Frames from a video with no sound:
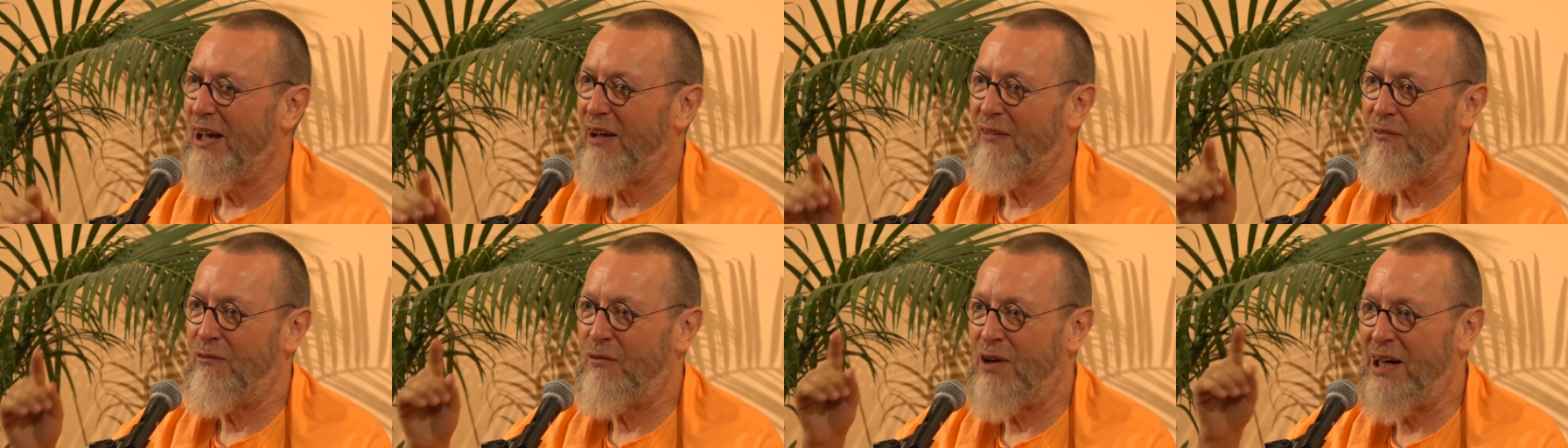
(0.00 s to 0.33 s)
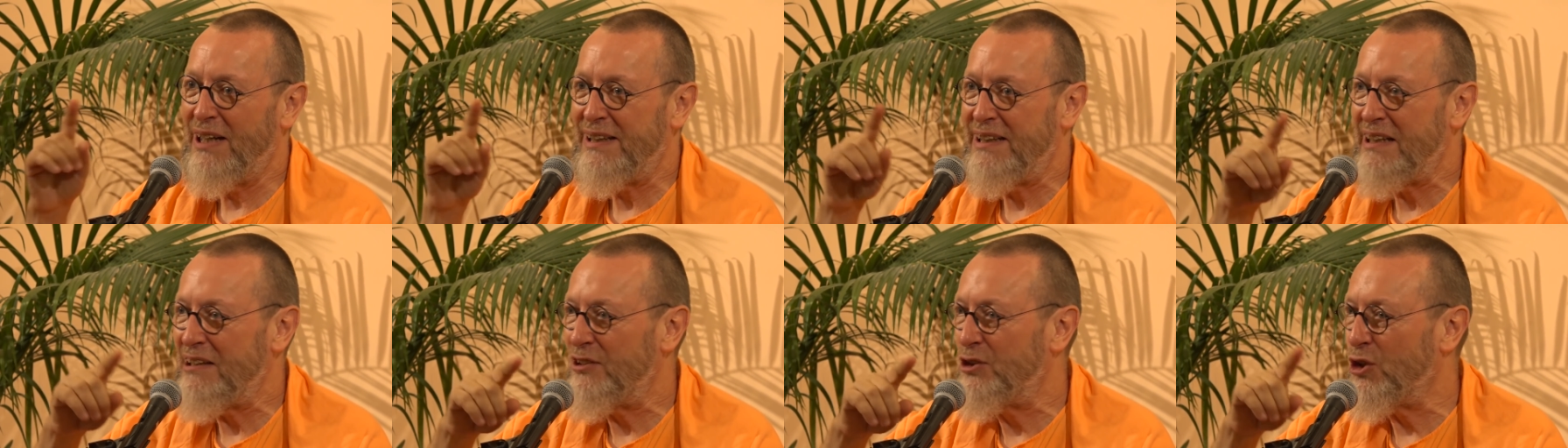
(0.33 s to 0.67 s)

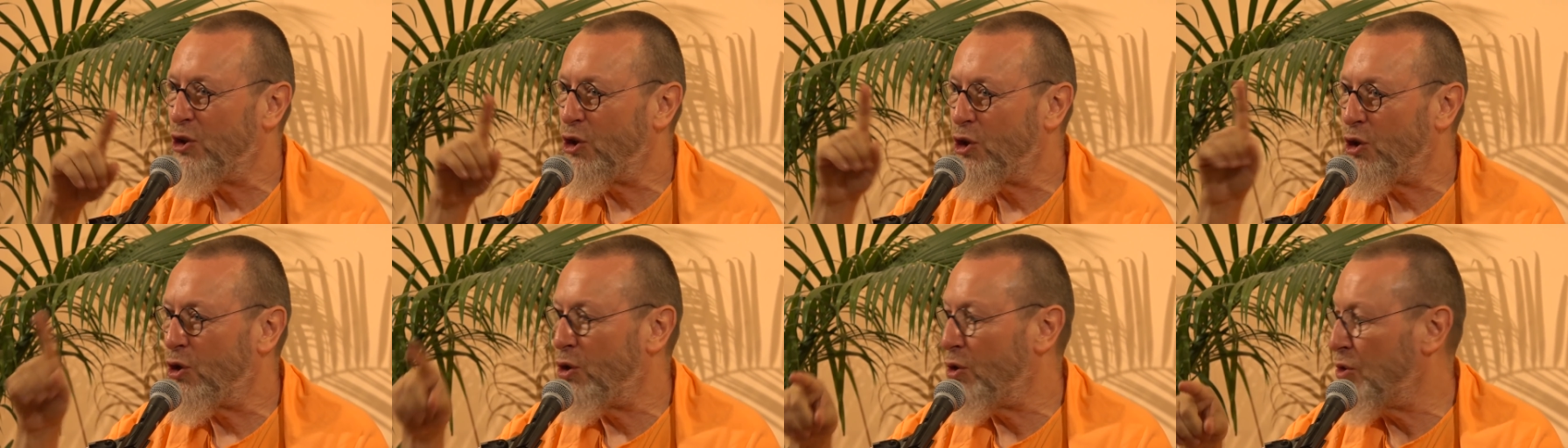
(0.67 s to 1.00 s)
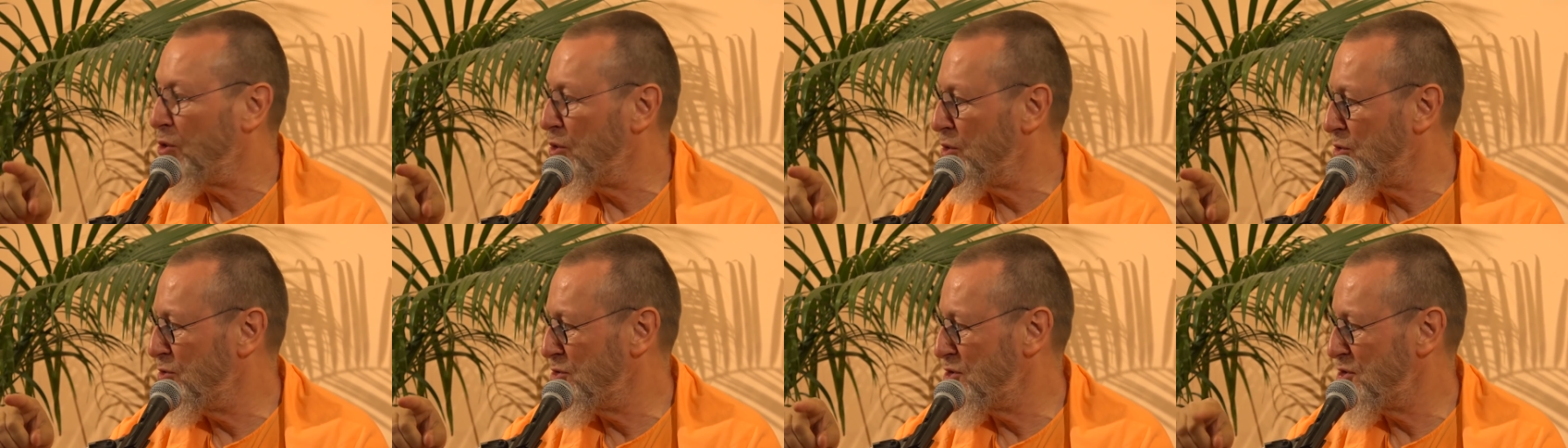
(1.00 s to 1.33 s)
What is the
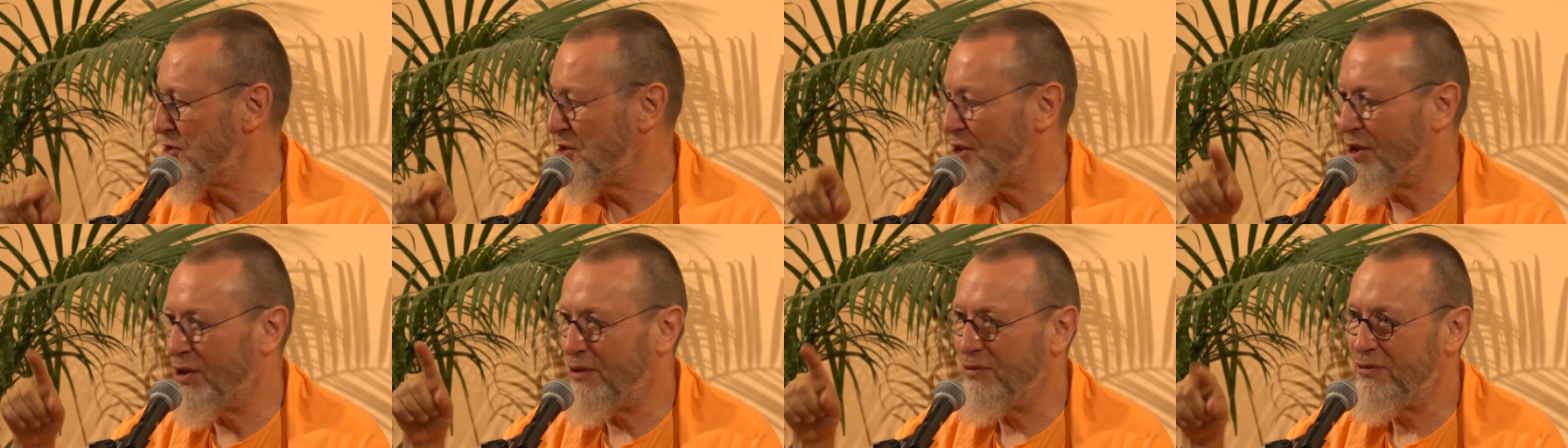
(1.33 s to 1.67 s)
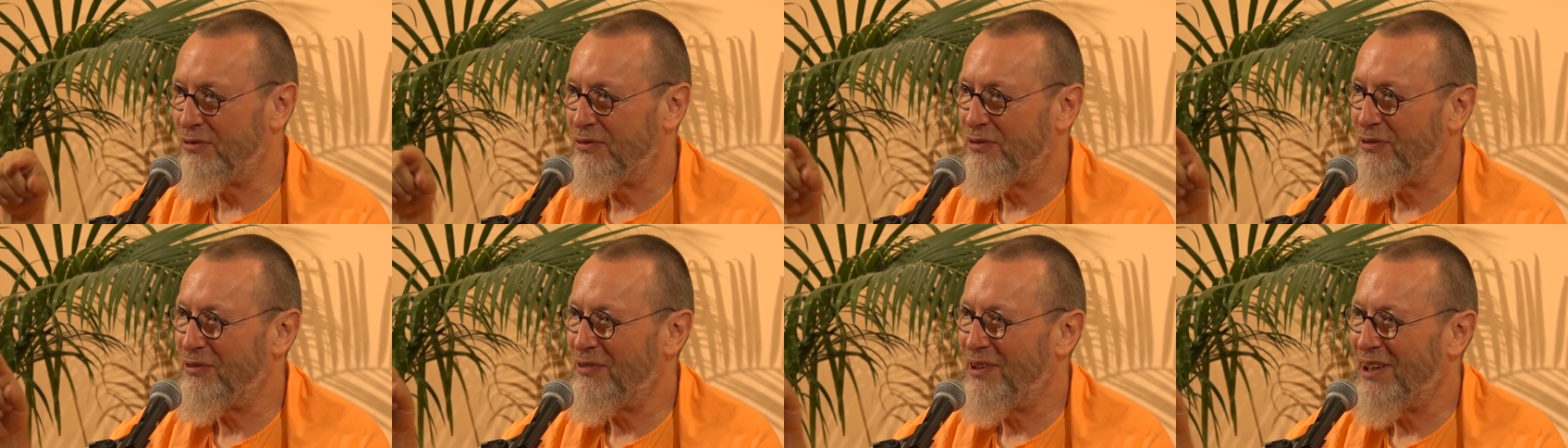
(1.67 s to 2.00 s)
cause of
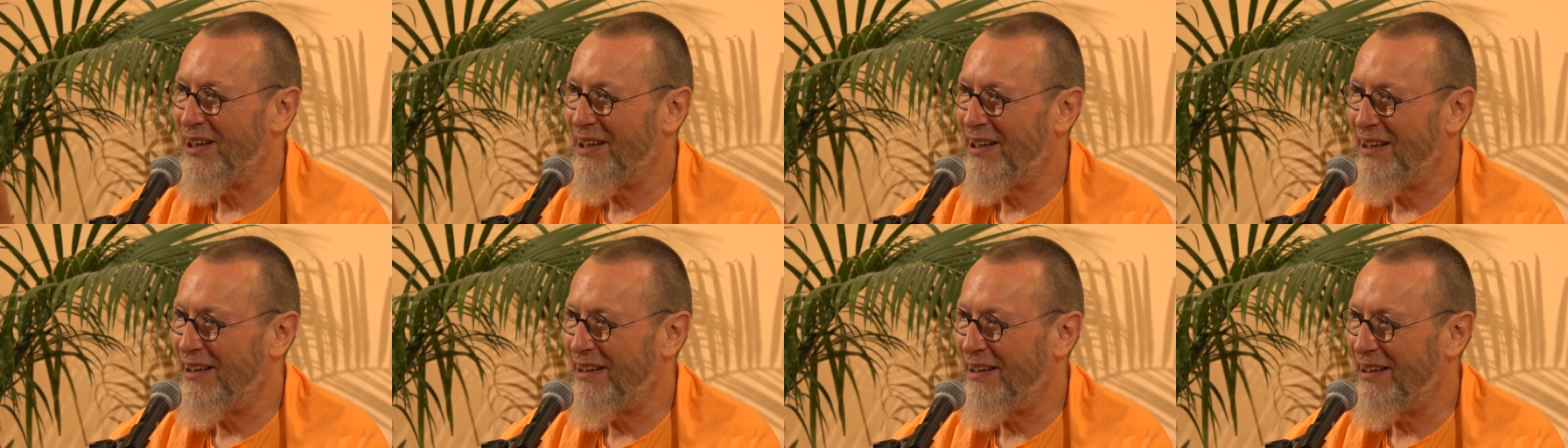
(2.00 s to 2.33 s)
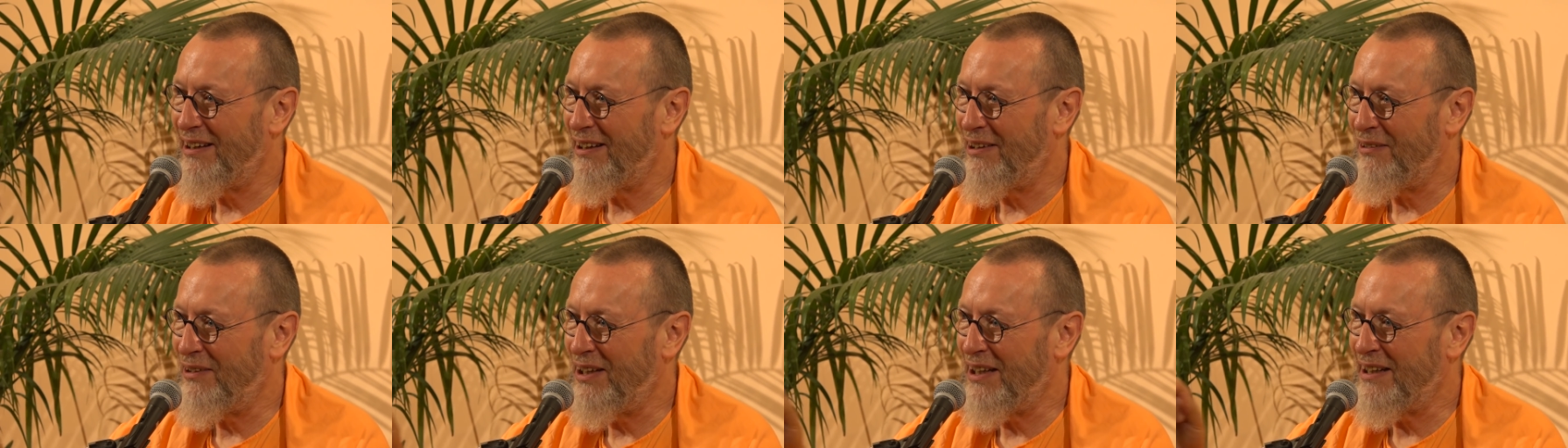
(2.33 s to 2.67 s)

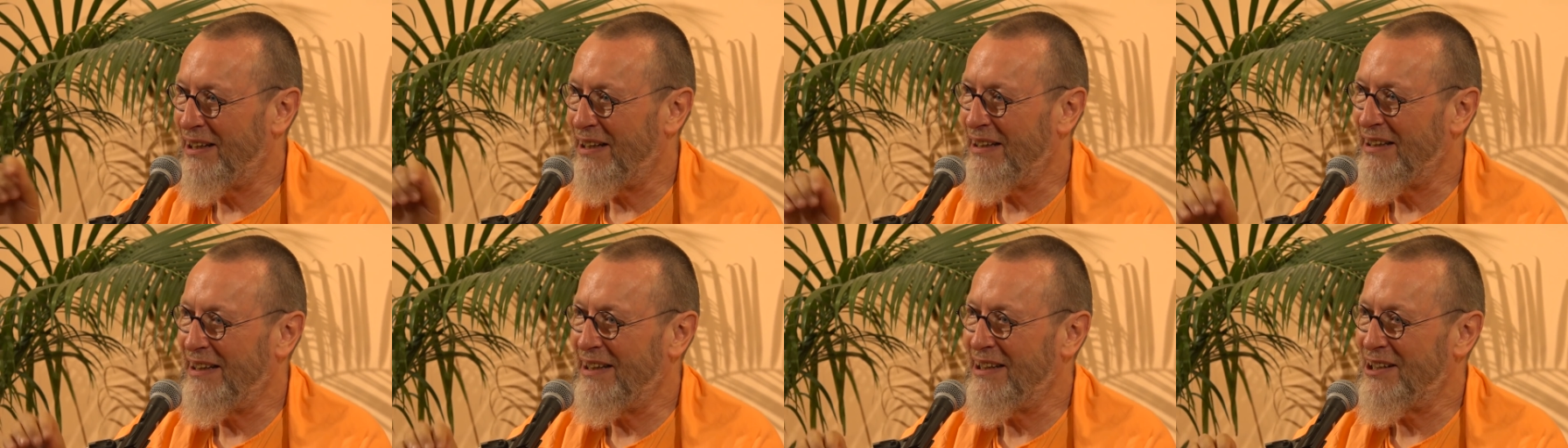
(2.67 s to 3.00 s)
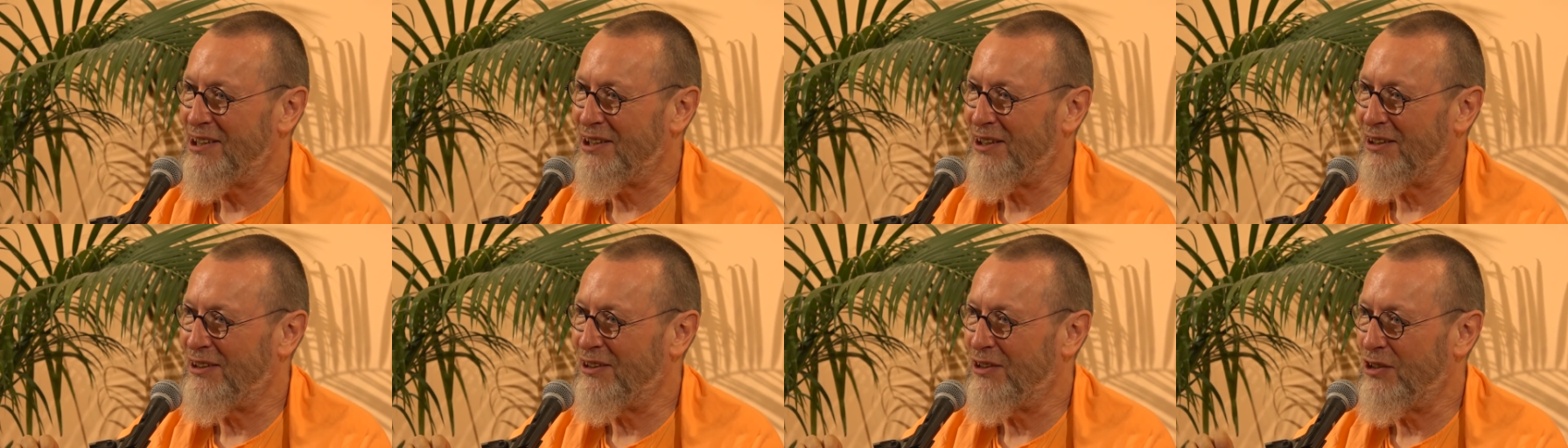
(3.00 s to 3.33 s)

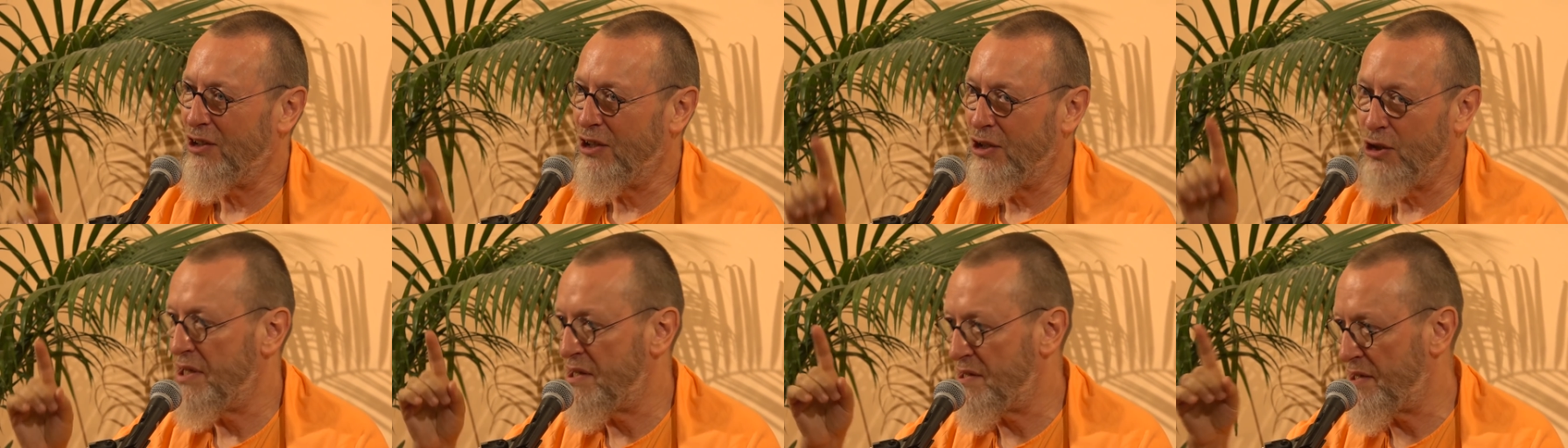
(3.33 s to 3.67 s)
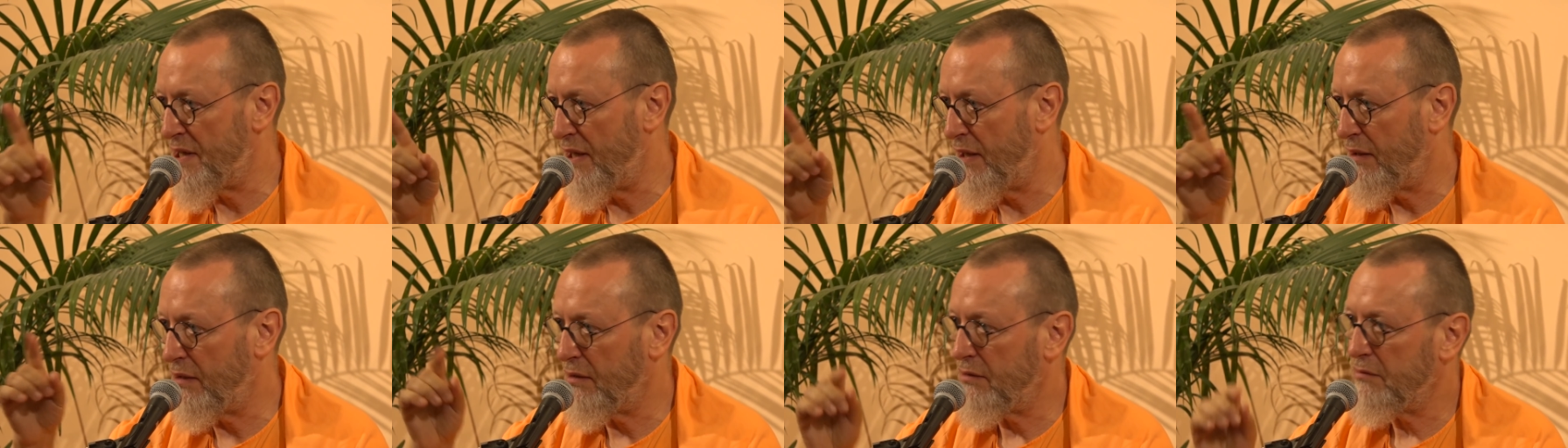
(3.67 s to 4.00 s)
reincarnation?
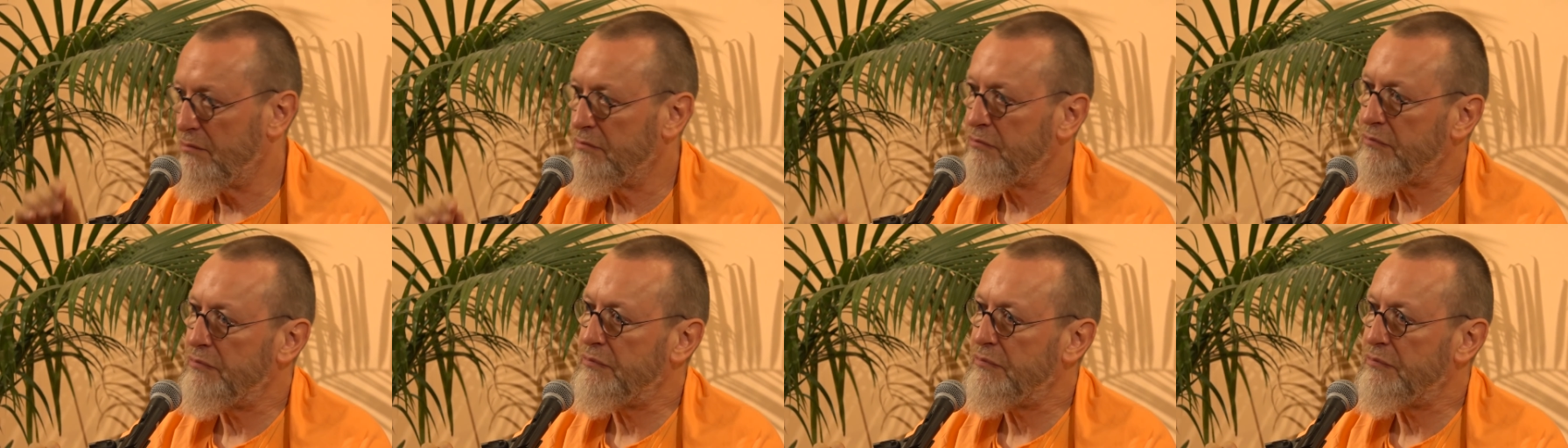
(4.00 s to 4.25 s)
Desire.